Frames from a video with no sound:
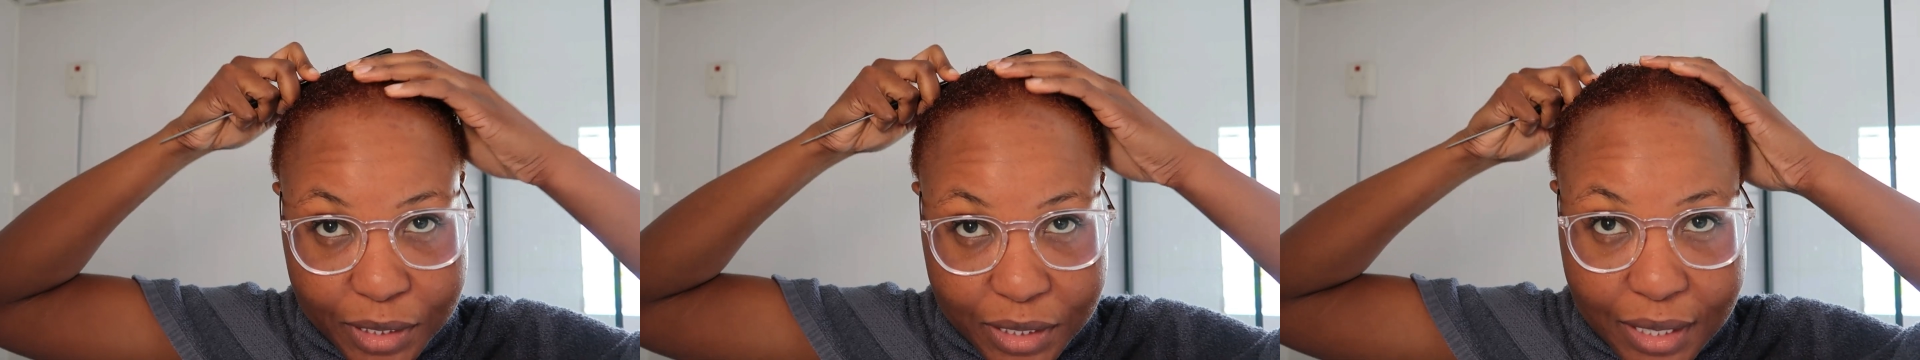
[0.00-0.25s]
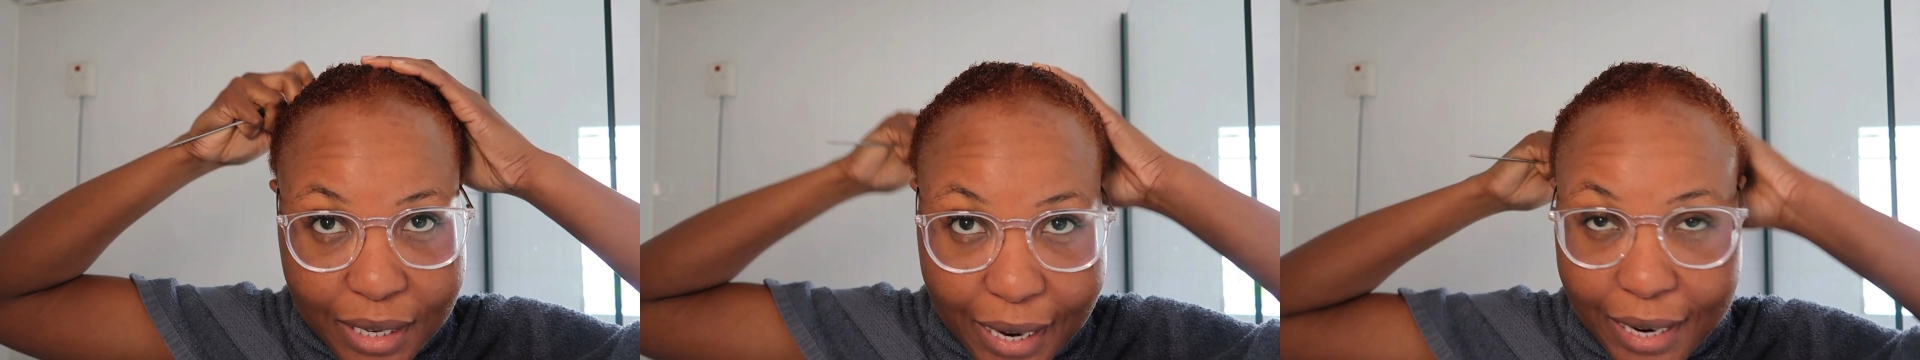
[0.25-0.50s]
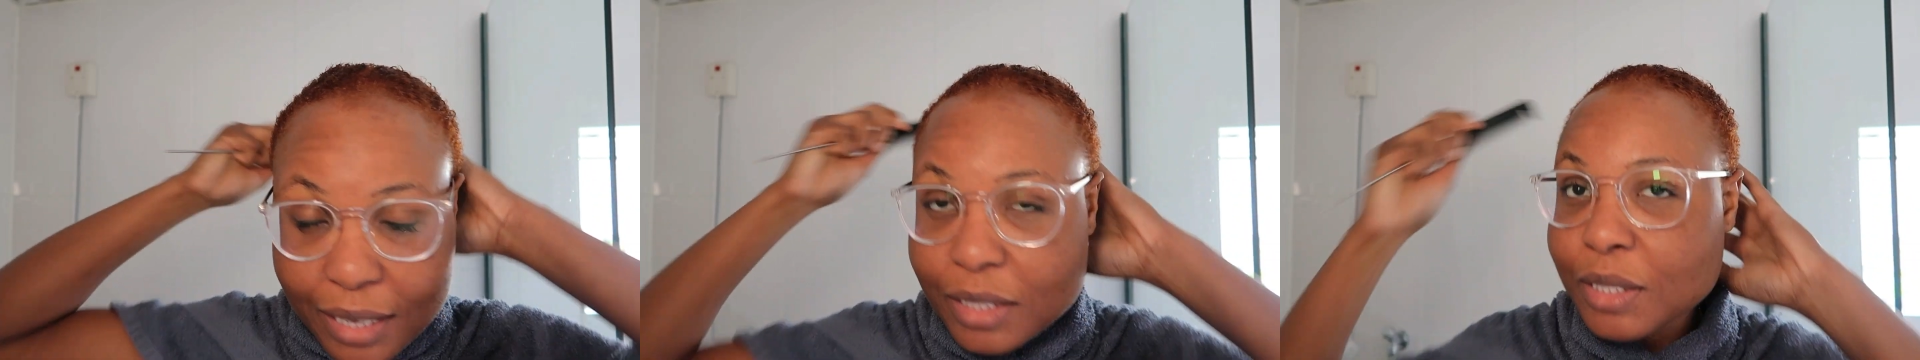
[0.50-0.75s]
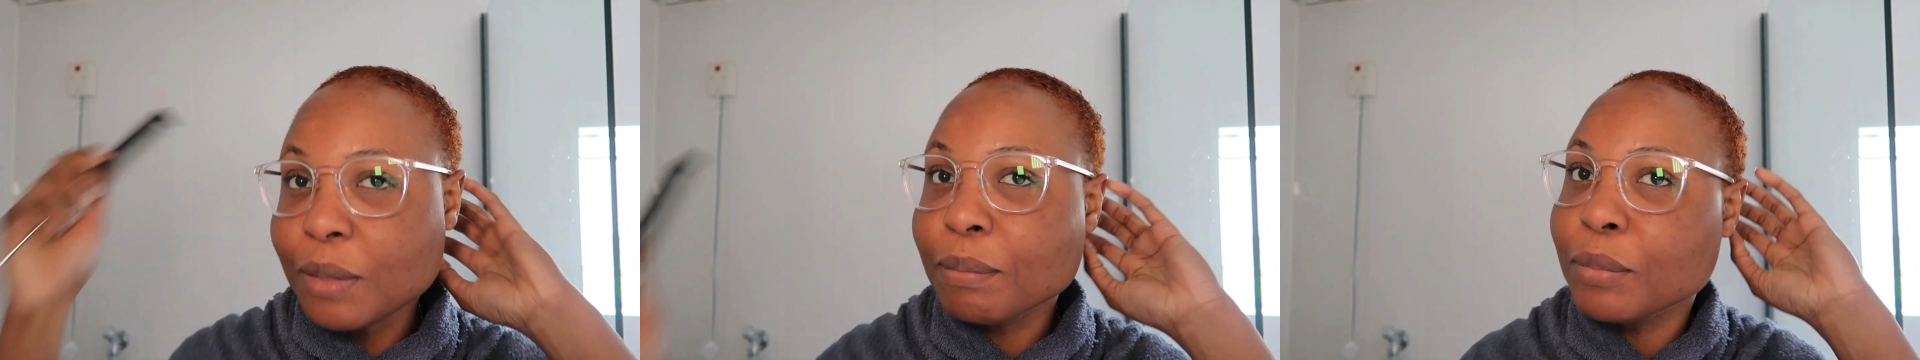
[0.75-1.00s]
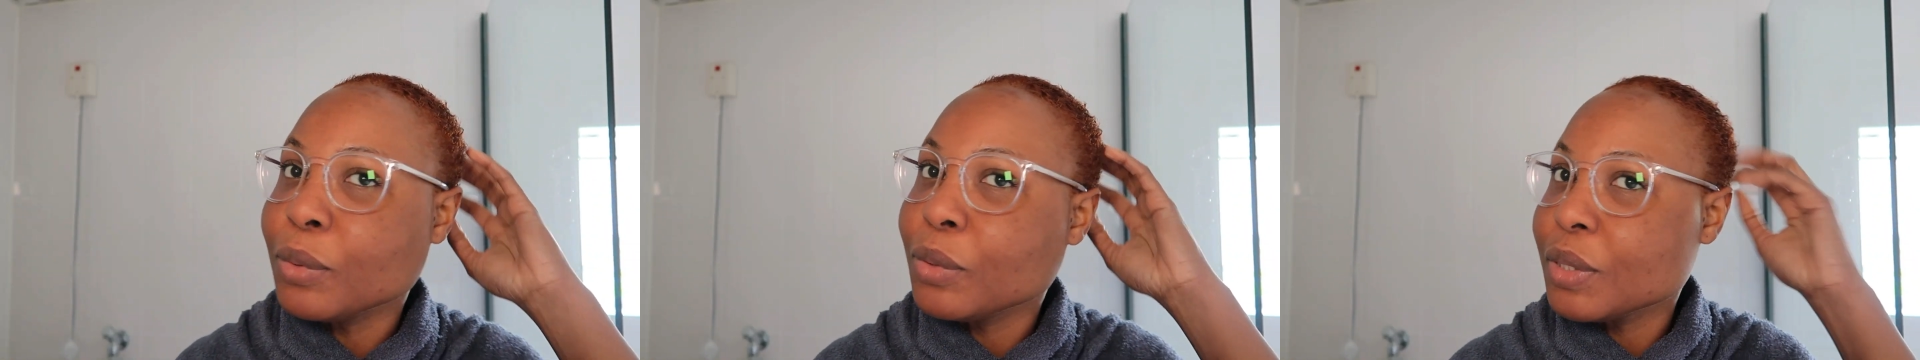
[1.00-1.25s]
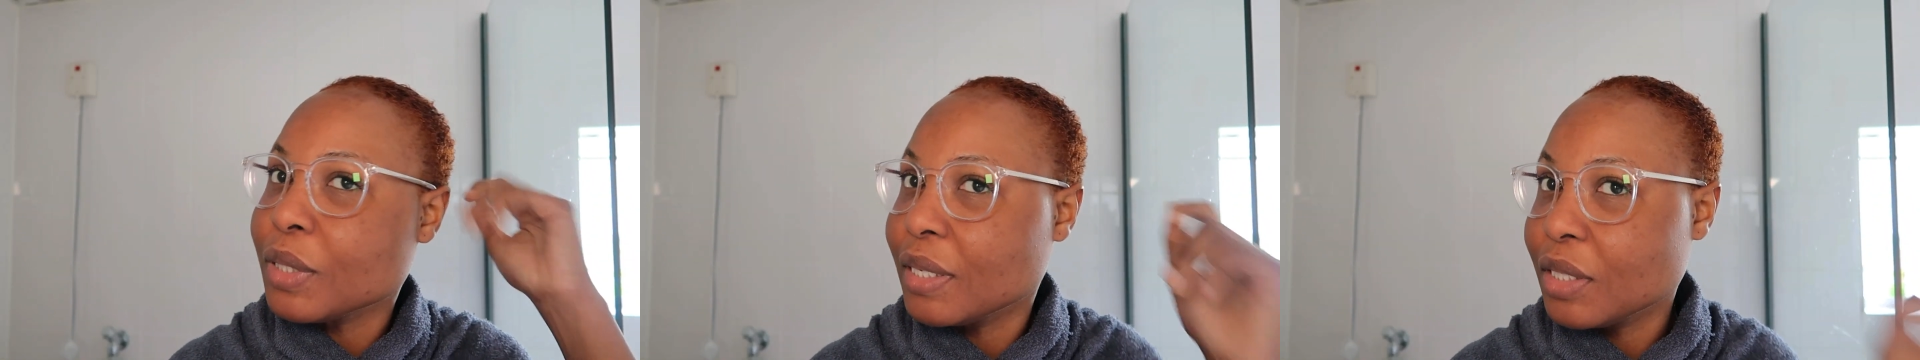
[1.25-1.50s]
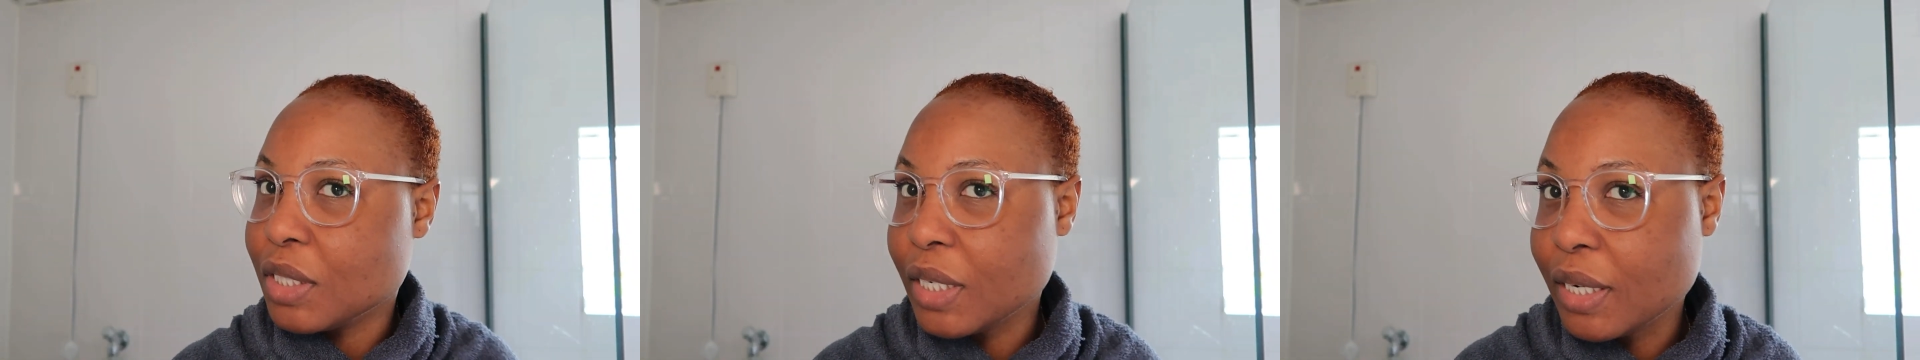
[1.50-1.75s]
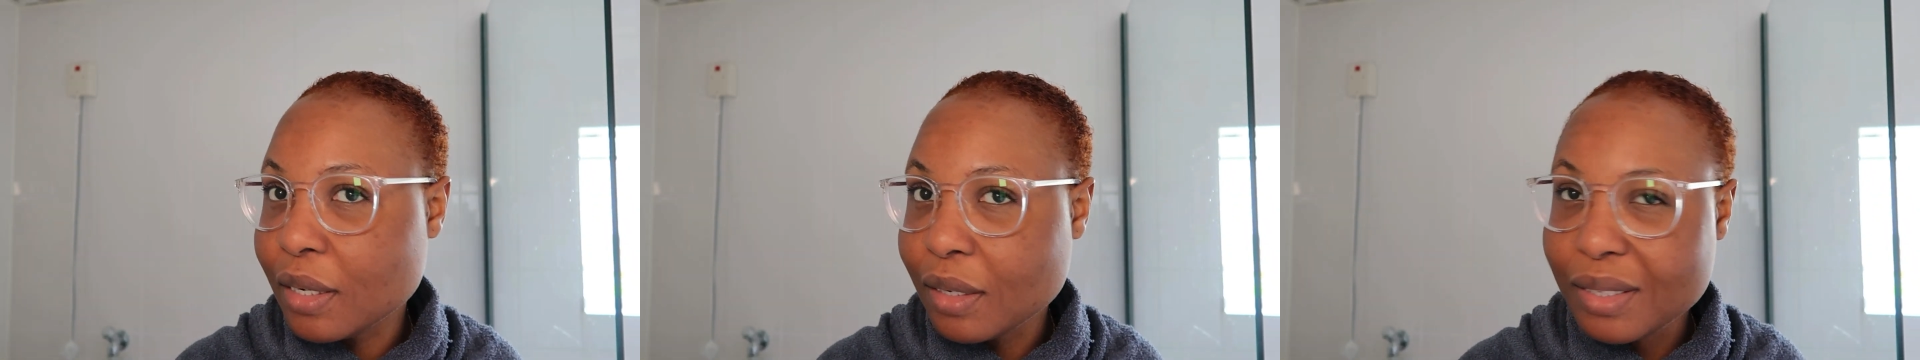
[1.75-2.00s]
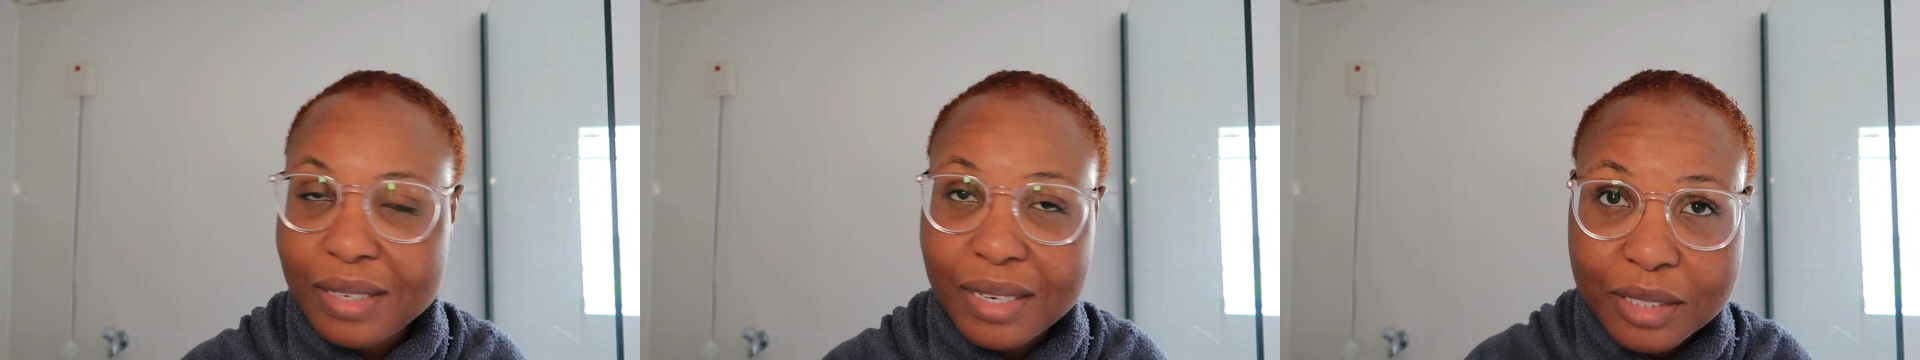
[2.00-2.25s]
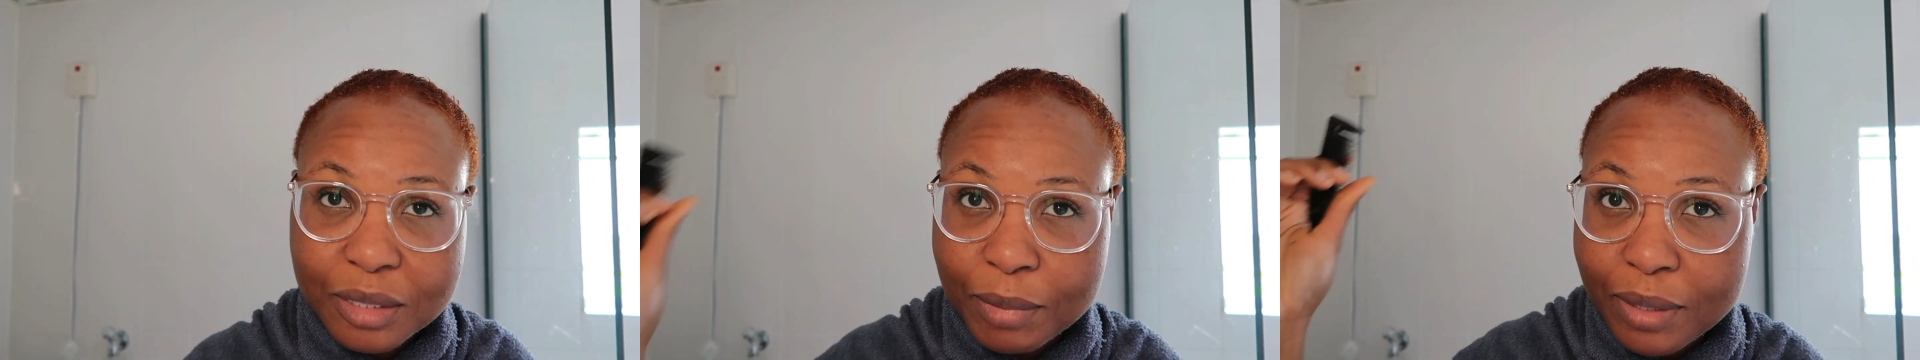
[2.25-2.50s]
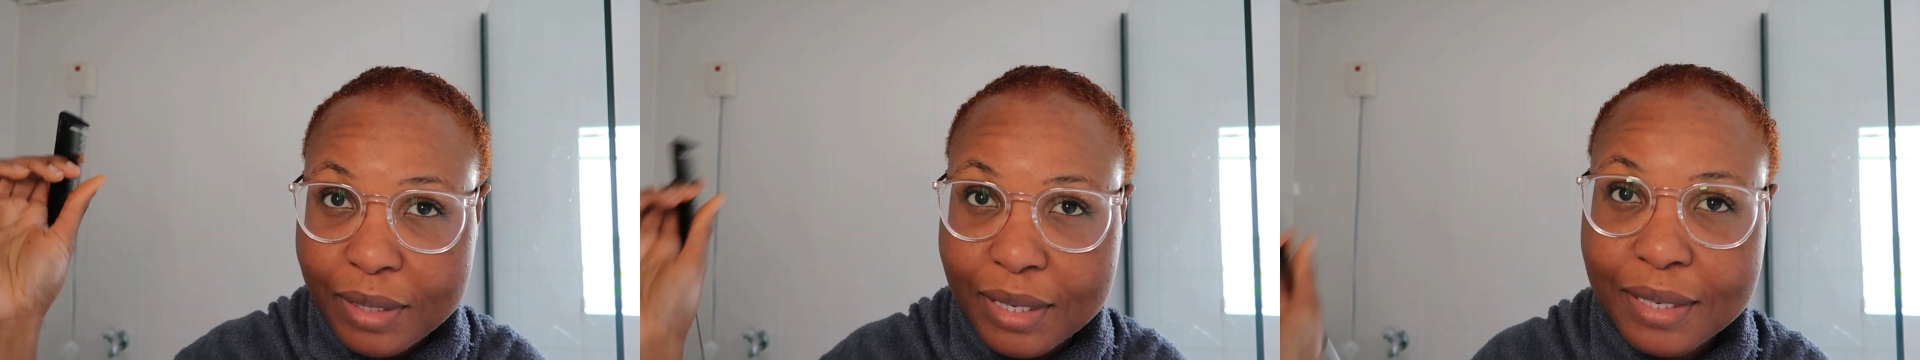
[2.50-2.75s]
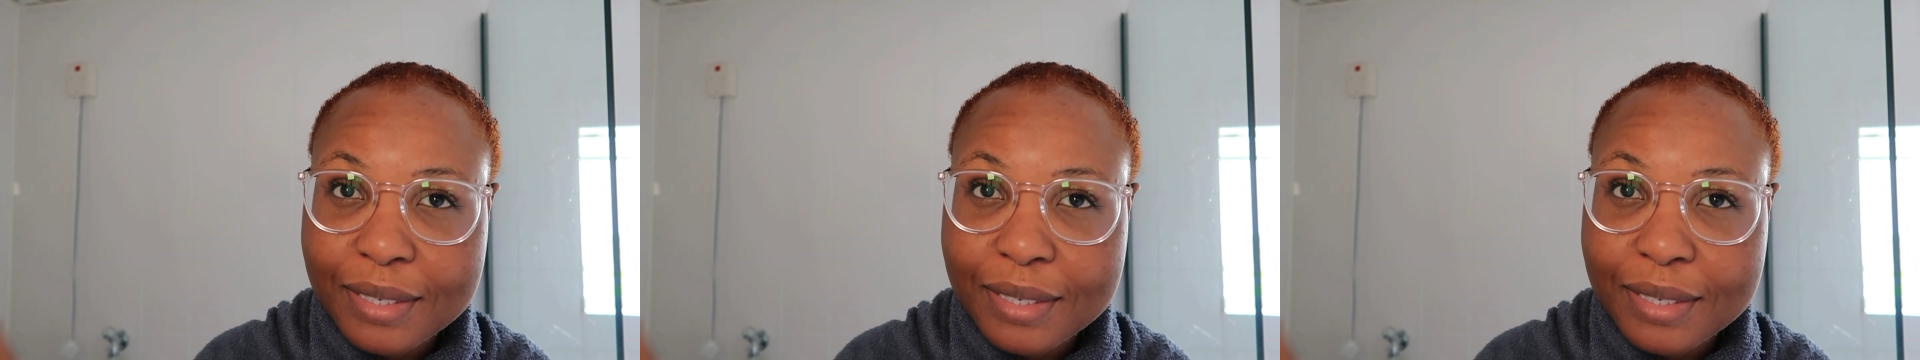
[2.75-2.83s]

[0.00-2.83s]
just gonna add some mousse and gel, and that's about it,